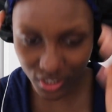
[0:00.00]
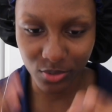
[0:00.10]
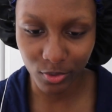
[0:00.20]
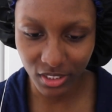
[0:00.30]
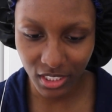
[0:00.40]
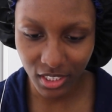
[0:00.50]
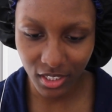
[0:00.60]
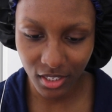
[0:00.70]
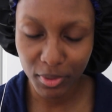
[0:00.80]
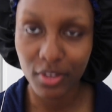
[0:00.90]
was
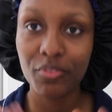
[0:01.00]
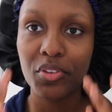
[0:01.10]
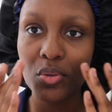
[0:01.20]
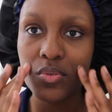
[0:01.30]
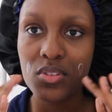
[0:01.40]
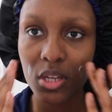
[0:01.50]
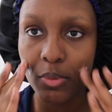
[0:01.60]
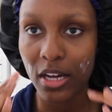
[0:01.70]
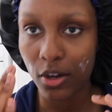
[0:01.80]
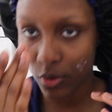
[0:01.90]
really confused
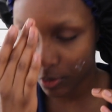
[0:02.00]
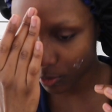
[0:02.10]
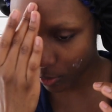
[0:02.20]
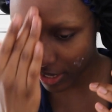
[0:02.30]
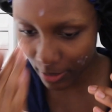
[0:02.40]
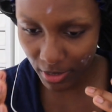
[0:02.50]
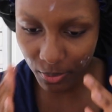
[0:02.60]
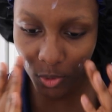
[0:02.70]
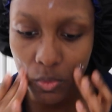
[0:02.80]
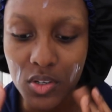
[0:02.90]
about why
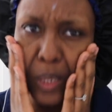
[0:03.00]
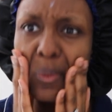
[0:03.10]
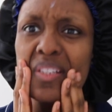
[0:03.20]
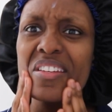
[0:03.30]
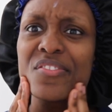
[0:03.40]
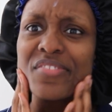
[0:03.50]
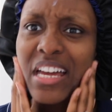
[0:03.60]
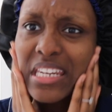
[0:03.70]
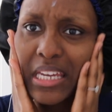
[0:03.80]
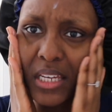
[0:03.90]
people were almost
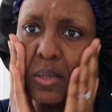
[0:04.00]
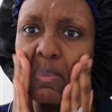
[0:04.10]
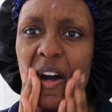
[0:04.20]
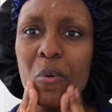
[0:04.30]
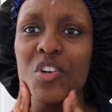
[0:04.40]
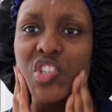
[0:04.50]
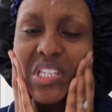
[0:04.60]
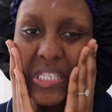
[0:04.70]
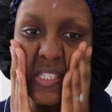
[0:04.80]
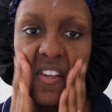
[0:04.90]
offended by what
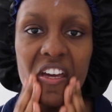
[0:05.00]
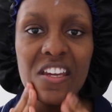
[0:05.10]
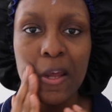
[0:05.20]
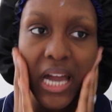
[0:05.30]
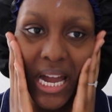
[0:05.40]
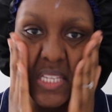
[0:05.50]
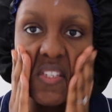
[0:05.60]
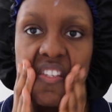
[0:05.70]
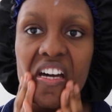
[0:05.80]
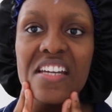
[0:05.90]
she said. I
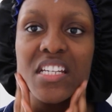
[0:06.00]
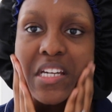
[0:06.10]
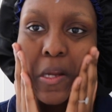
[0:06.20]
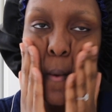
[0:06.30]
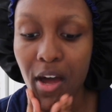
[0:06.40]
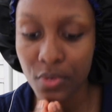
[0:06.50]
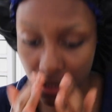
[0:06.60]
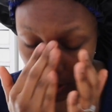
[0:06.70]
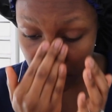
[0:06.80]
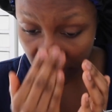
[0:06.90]
decided I was
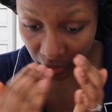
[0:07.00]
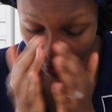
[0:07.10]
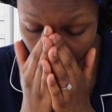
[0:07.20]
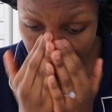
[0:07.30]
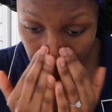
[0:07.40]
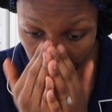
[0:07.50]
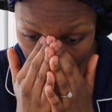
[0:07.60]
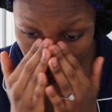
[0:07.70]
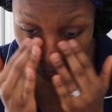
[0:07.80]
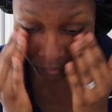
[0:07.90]
gonna take notes
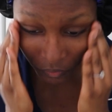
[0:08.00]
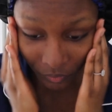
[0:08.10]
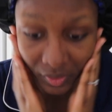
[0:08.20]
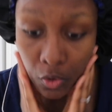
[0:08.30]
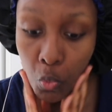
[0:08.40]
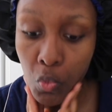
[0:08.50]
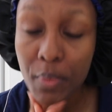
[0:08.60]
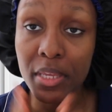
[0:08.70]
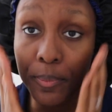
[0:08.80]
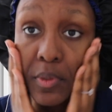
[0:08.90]
on what
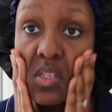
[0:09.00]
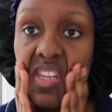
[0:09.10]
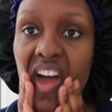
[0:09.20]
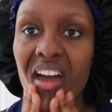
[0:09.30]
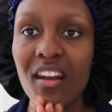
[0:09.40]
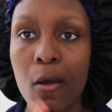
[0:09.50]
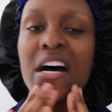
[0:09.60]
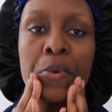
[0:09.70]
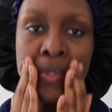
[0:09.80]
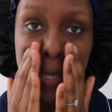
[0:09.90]
people said.
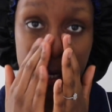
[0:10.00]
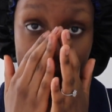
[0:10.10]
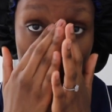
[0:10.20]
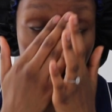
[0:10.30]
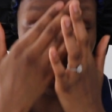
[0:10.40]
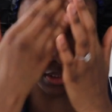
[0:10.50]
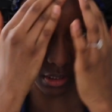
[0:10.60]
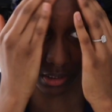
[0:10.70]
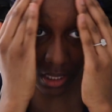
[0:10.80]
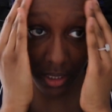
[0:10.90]
I was also going to
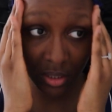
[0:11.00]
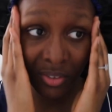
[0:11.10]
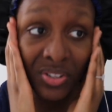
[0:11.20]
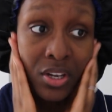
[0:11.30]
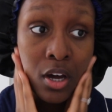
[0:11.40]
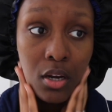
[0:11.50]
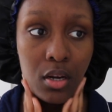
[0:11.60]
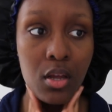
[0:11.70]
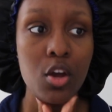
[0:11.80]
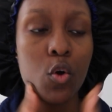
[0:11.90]
take notes on
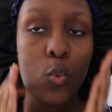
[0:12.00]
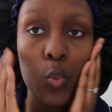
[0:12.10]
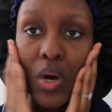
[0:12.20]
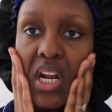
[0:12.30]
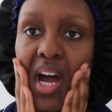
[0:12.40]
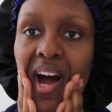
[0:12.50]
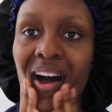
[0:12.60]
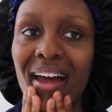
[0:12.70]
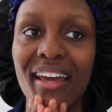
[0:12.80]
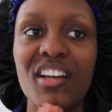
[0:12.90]
what
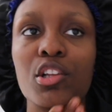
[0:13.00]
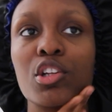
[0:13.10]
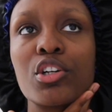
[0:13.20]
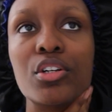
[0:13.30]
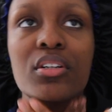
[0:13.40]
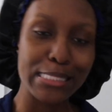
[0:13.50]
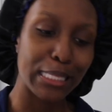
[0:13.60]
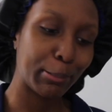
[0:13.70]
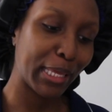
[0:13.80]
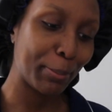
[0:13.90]
I learned. So
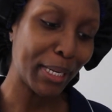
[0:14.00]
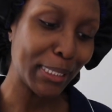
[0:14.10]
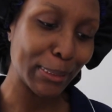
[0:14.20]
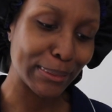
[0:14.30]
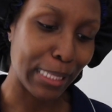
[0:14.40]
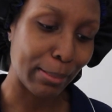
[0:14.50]
let me get my notes,